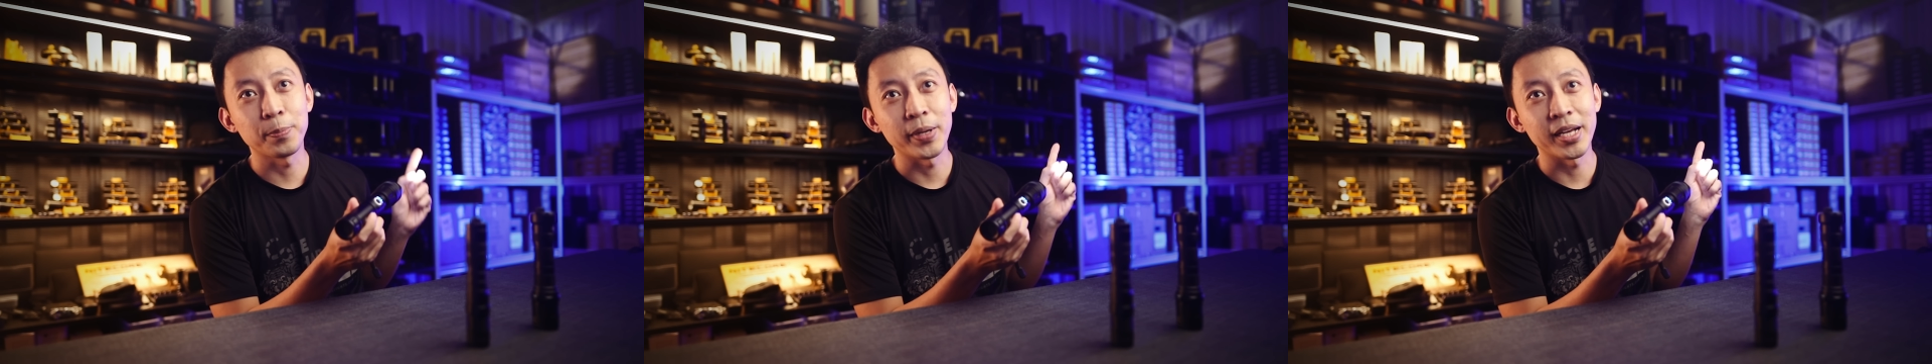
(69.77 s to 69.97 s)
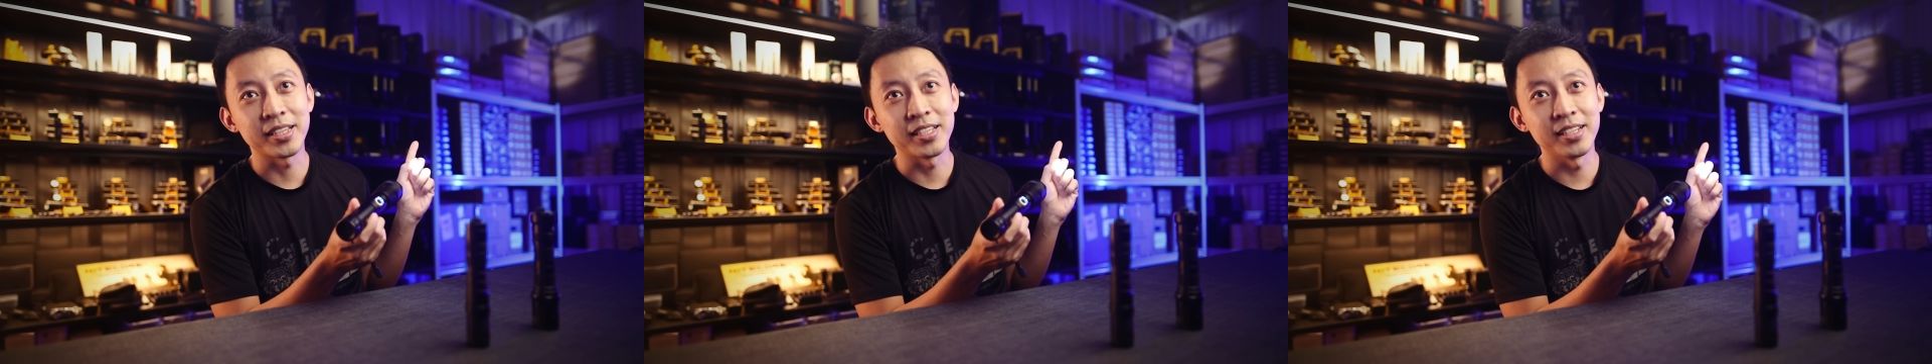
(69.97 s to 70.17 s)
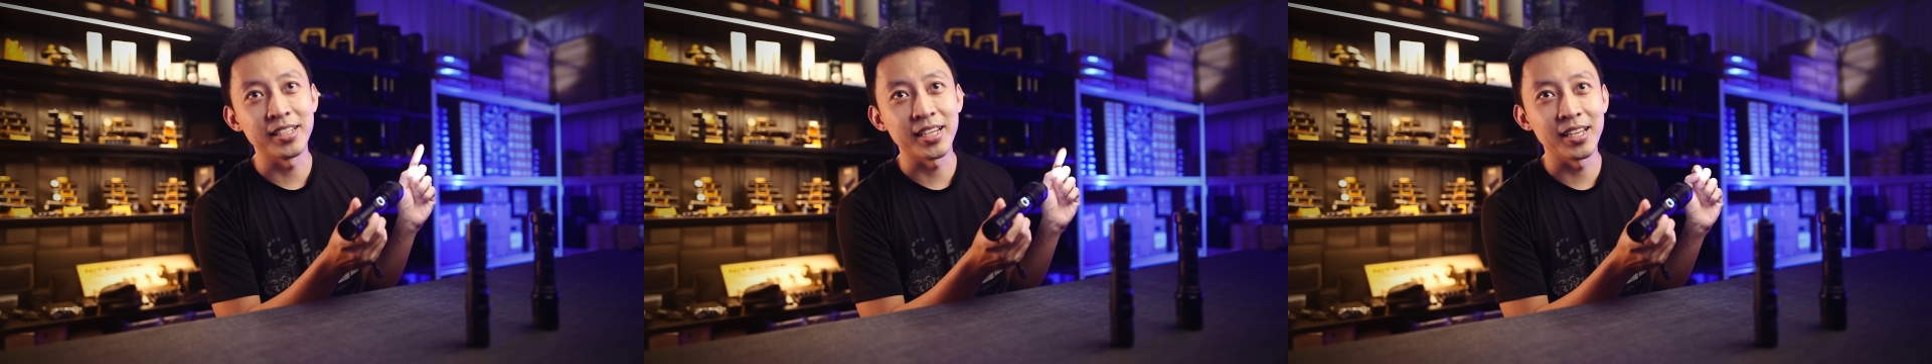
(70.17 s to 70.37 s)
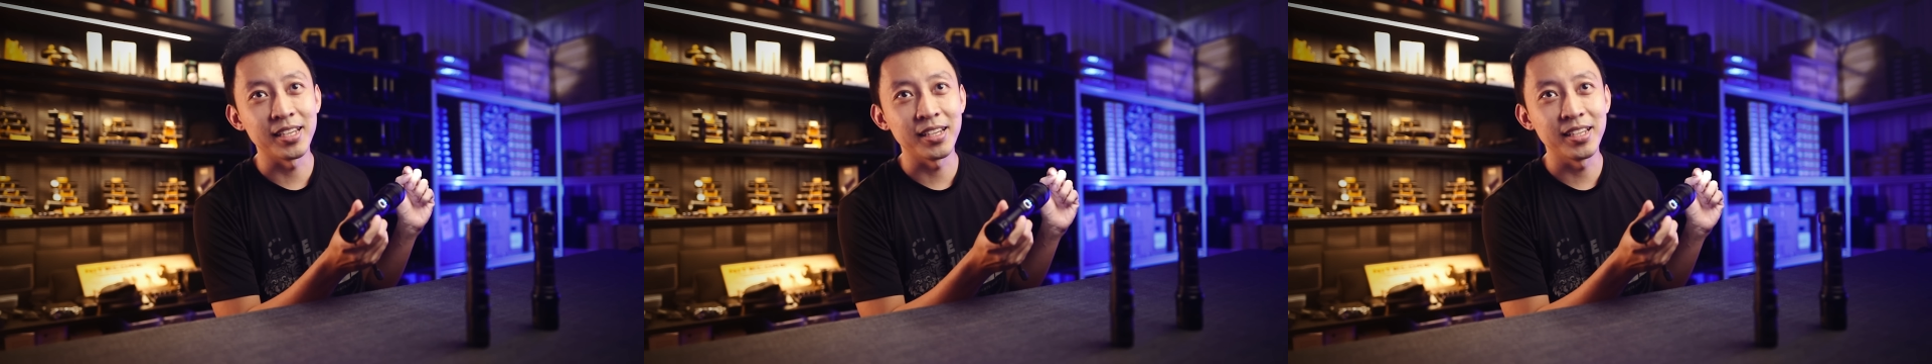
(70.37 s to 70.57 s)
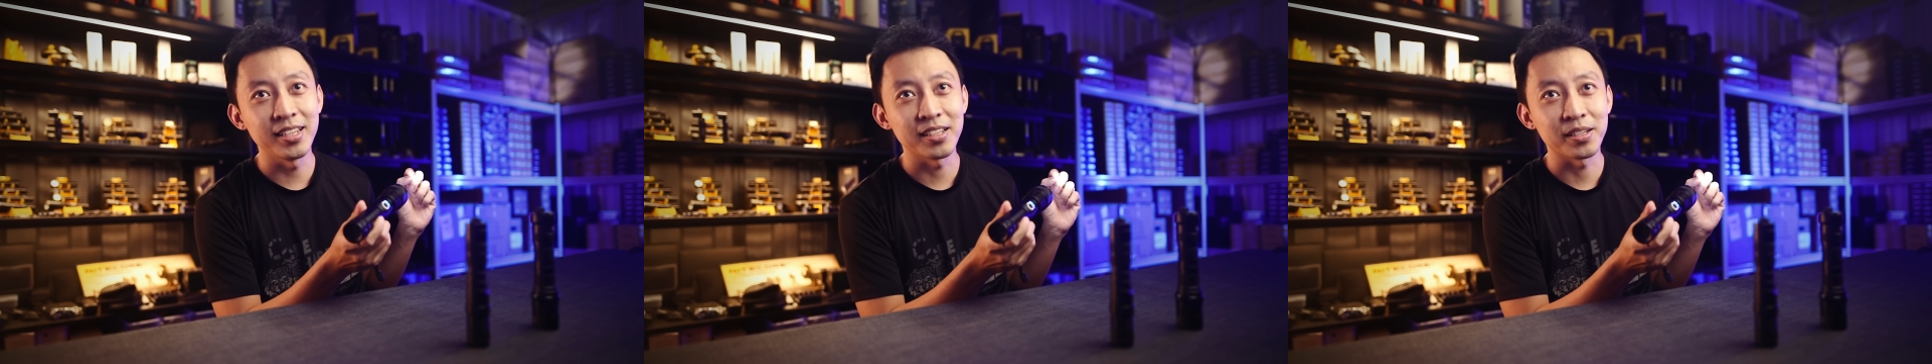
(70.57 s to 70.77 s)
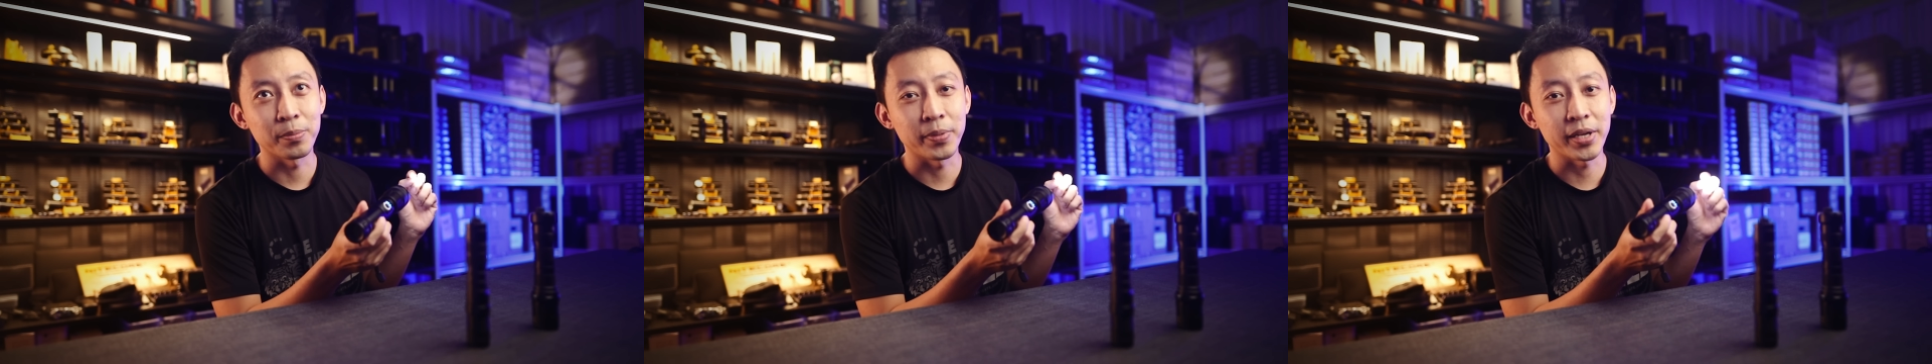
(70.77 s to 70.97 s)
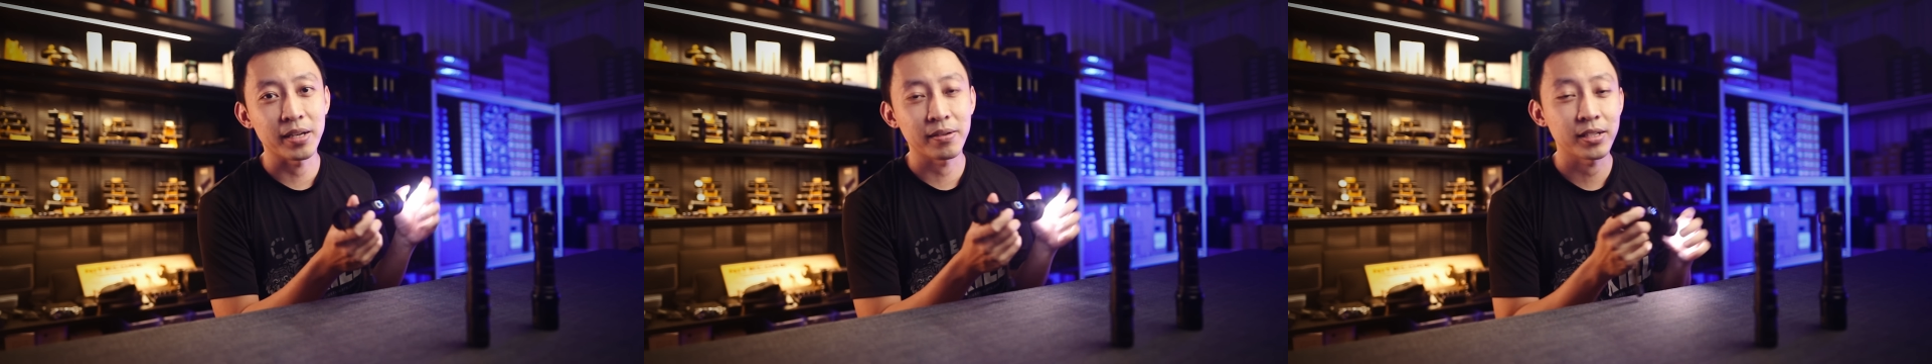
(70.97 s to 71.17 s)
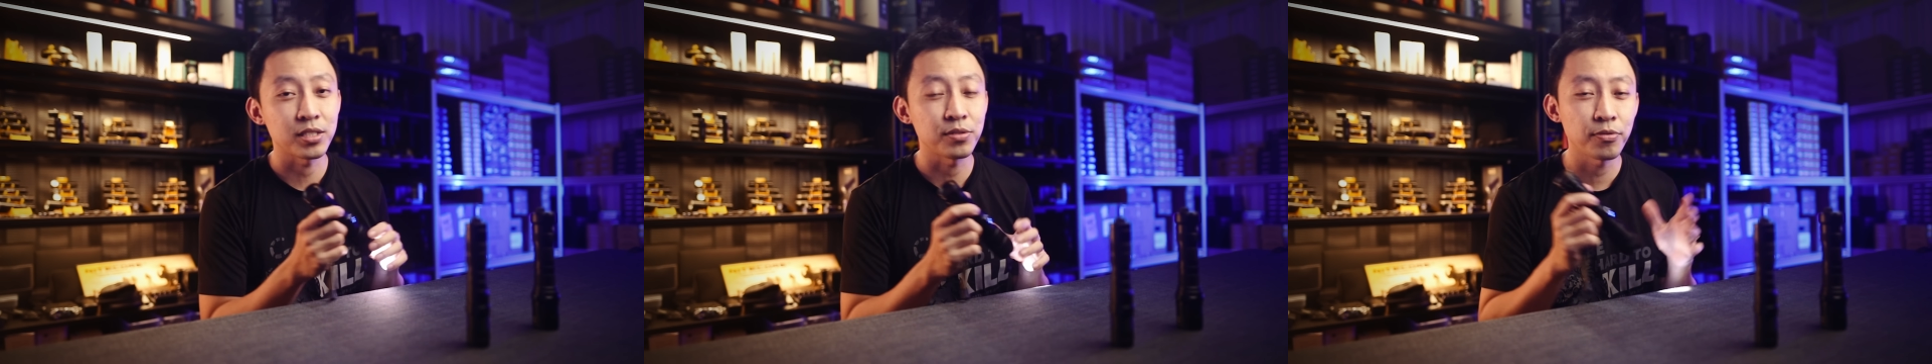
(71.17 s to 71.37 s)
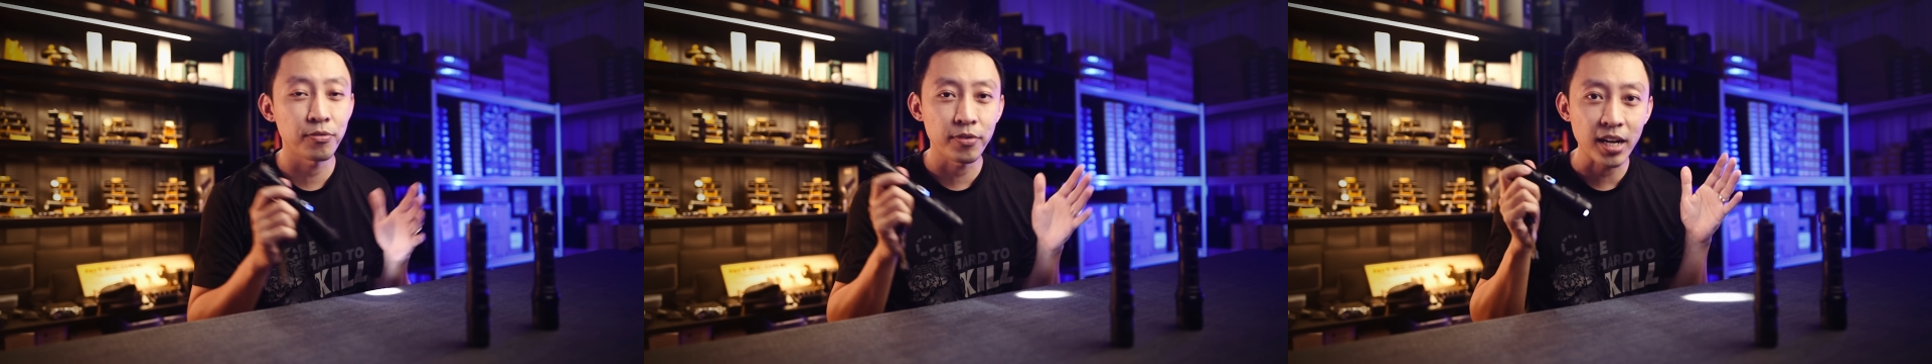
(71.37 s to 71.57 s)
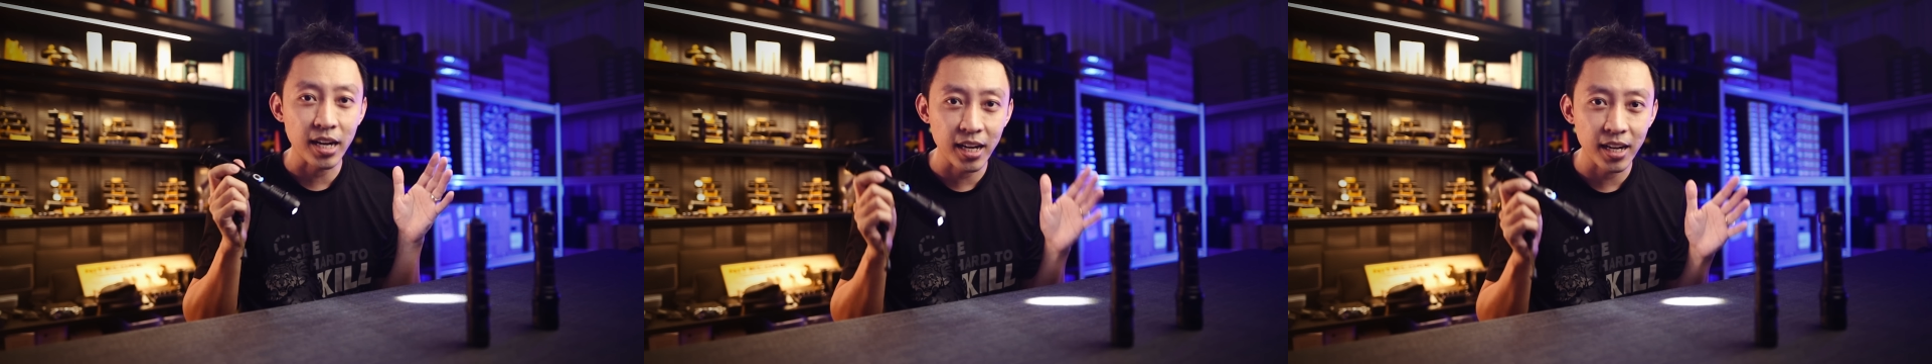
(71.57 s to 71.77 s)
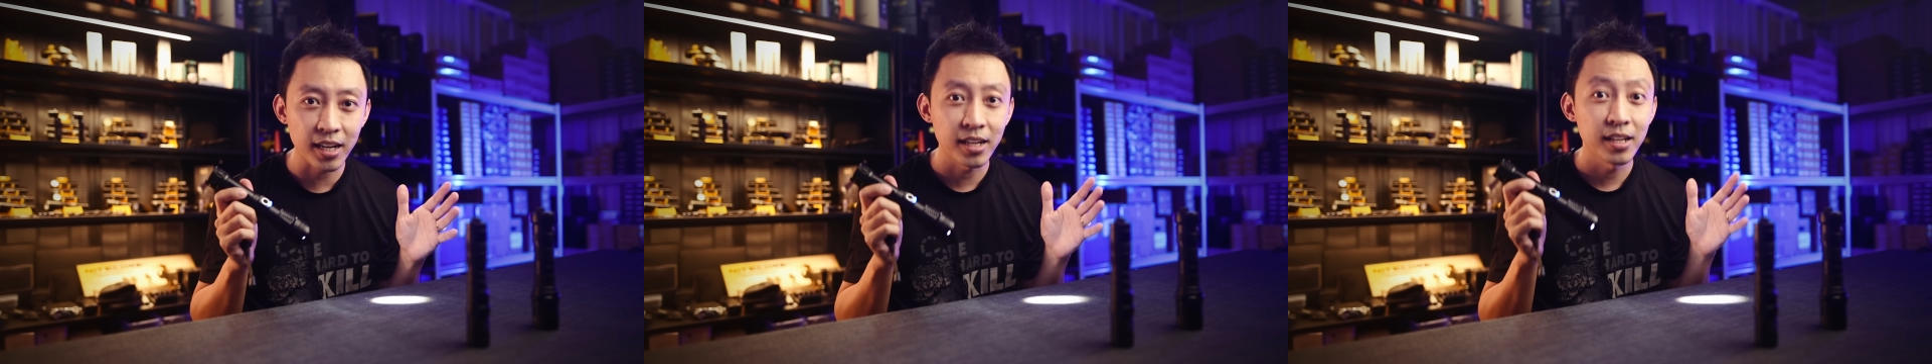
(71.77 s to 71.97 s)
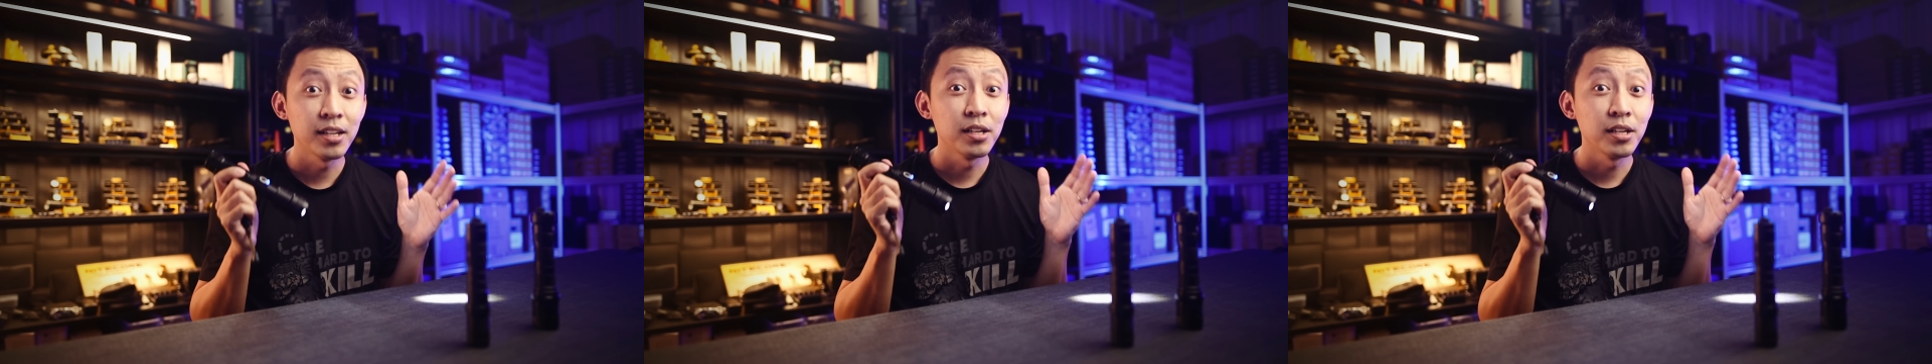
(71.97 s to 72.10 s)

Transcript: pattern LED at the back. Right, it's far